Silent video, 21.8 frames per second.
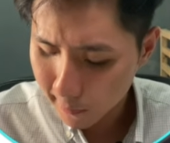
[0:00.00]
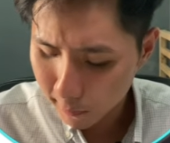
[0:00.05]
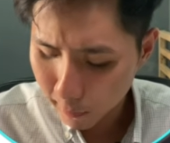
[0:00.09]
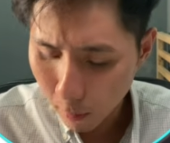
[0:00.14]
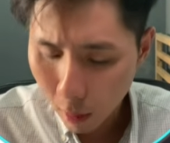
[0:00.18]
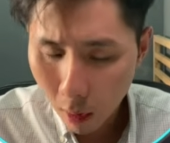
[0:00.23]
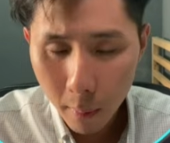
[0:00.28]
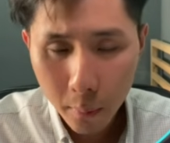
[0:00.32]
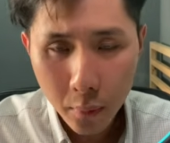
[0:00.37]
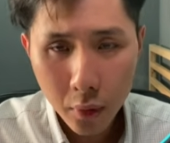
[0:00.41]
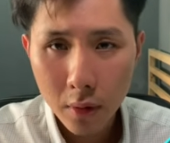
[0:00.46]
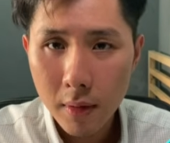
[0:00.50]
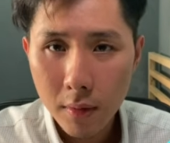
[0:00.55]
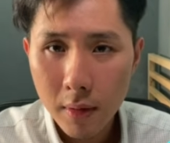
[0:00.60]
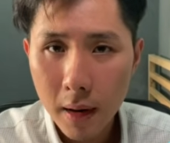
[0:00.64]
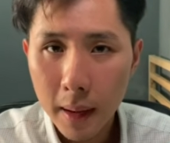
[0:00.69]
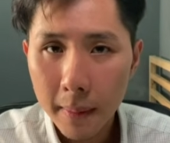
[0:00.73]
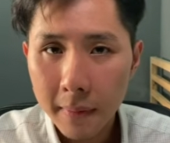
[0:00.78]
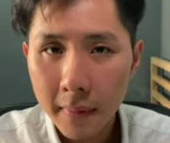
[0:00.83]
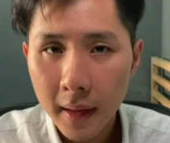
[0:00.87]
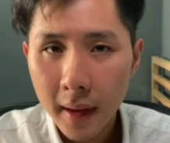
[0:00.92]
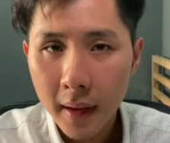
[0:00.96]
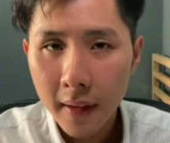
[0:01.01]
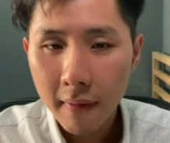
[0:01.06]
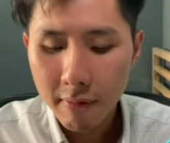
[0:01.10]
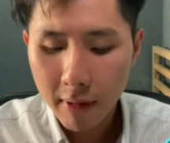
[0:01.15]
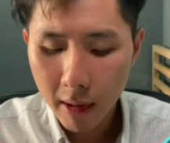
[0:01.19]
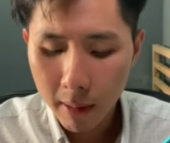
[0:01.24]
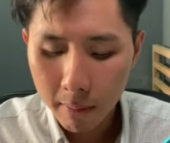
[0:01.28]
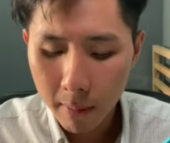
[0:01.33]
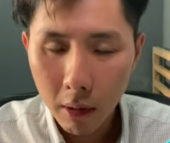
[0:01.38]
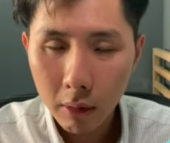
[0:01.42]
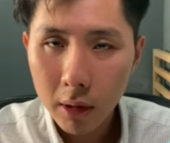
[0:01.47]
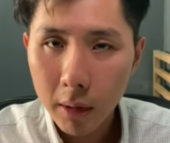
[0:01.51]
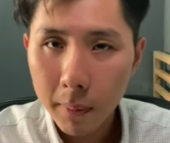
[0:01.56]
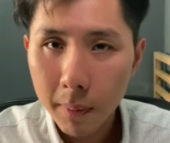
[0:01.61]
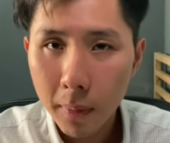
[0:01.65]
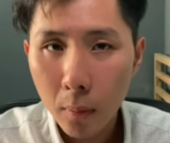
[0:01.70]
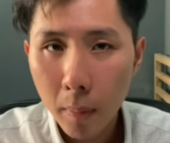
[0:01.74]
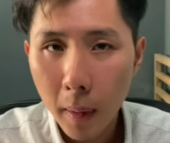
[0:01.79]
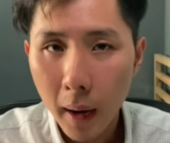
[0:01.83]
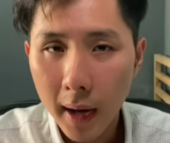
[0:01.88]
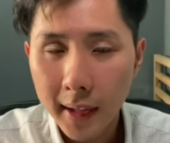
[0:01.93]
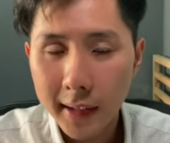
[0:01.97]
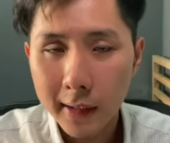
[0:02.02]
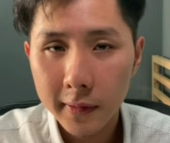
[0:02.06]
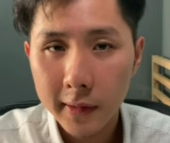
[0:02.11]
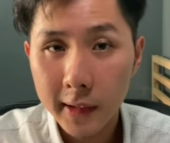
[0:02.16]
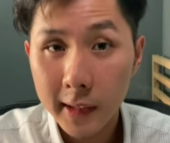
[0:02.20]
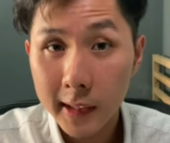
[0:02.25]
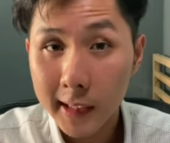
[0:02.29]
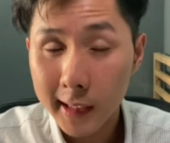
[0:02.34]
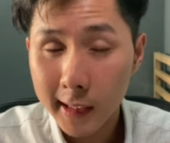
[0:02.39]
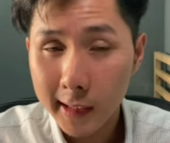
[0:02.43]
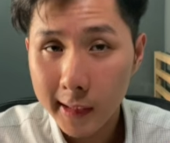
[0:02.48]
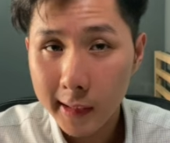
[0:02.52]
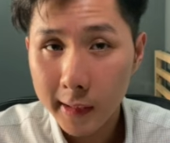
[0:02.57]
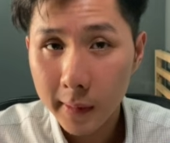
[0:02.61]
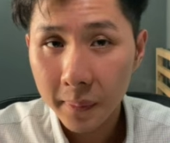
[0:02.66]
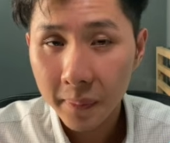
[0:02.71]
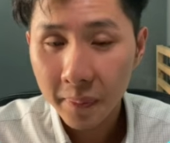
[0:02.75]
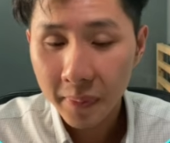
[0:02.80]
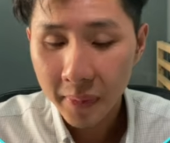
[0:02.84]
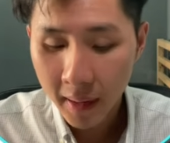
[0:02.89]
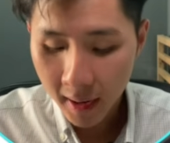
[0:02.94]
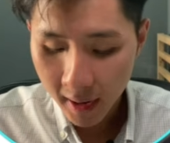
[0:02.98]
small program, there are multiple parts of the system.